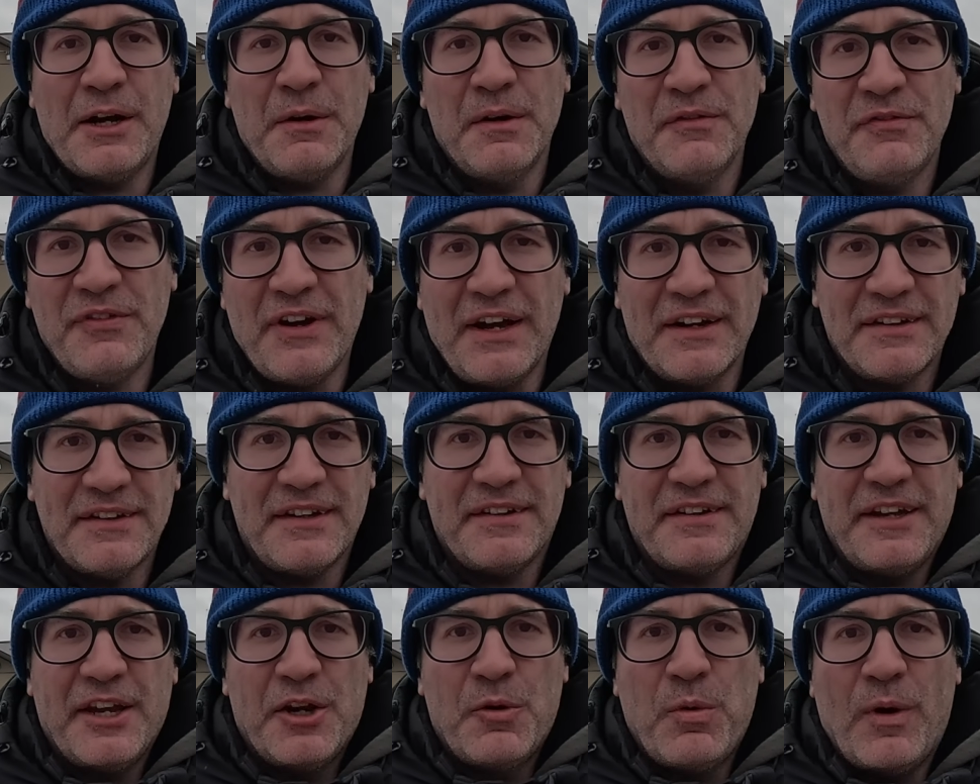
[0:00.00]
In fact, I
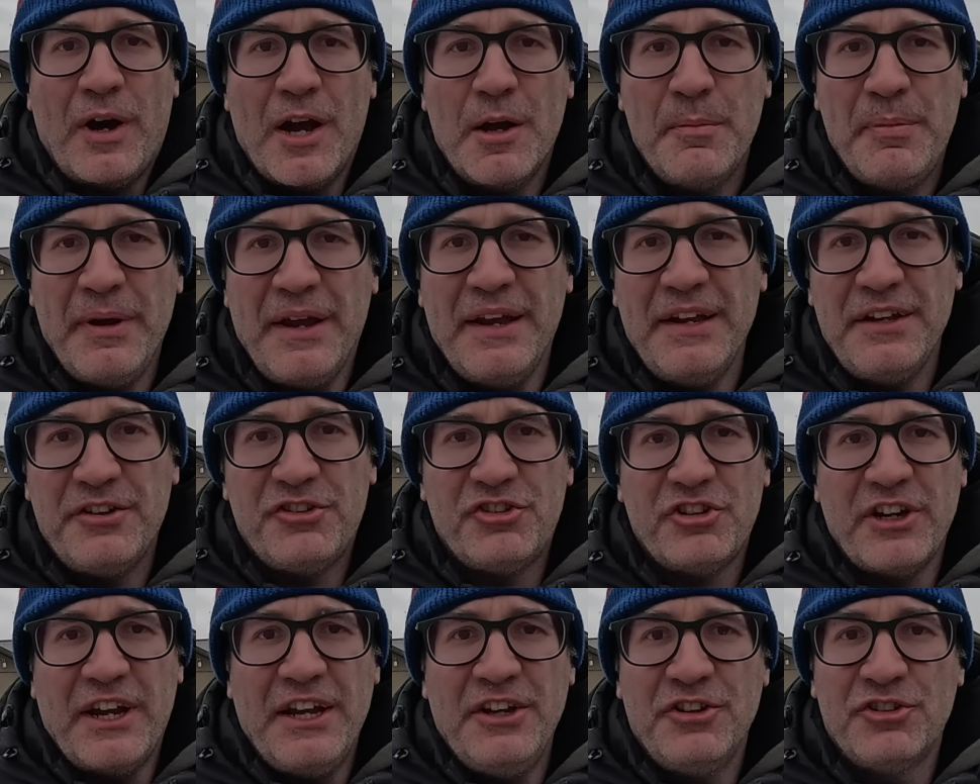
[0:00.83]
say quite a bit, it's
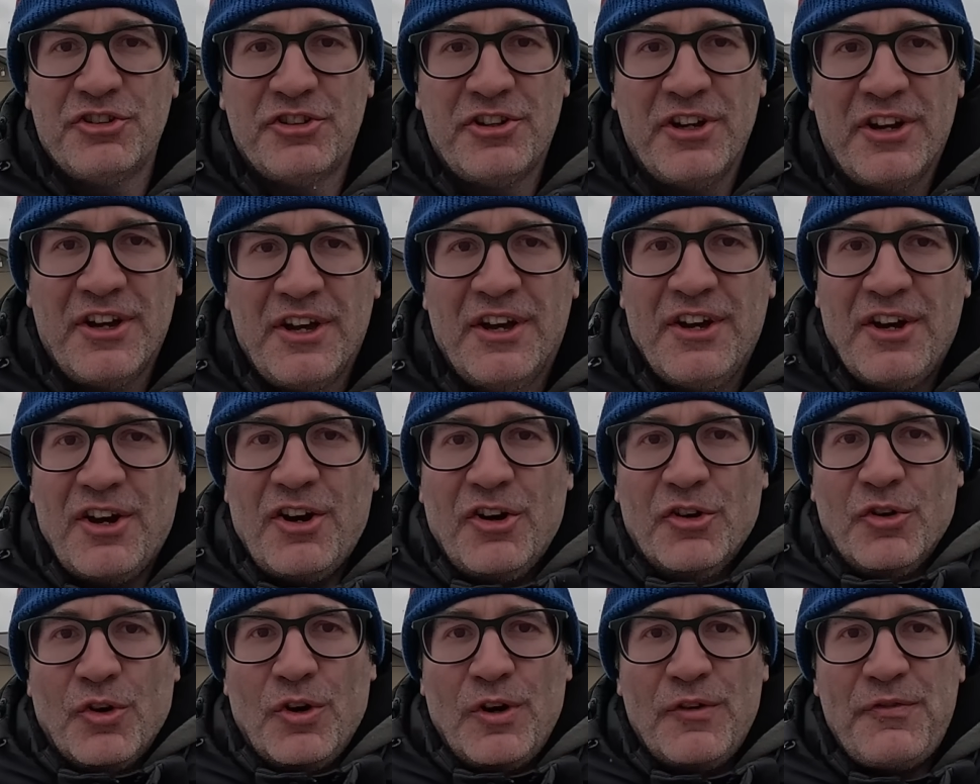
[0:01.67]
changed
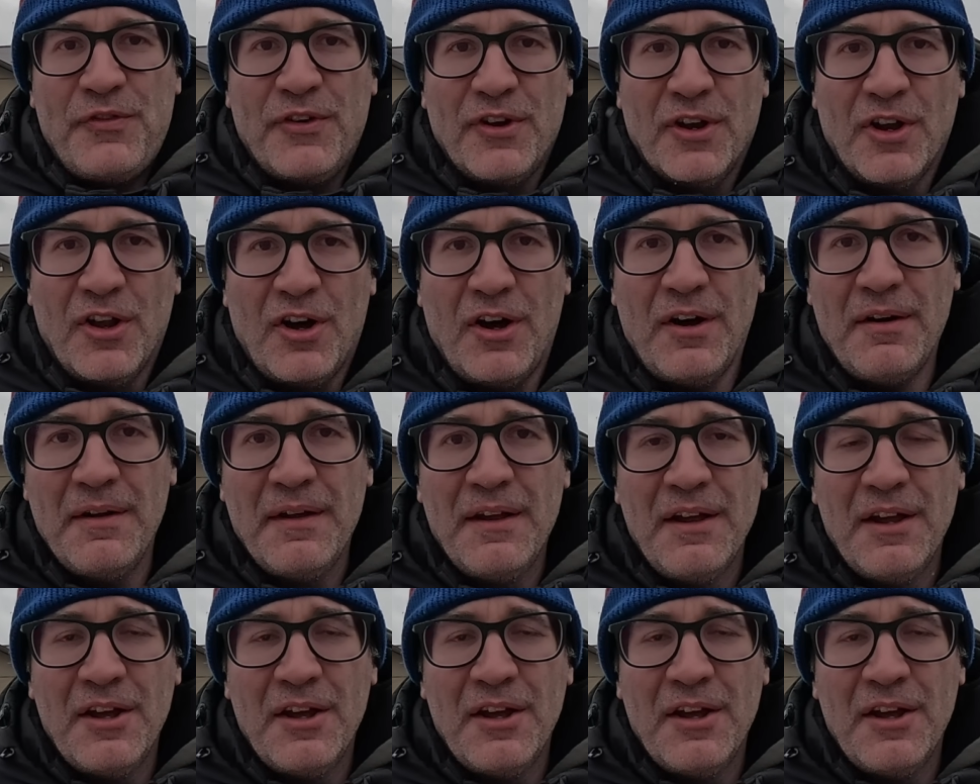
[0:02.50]
an awful lot.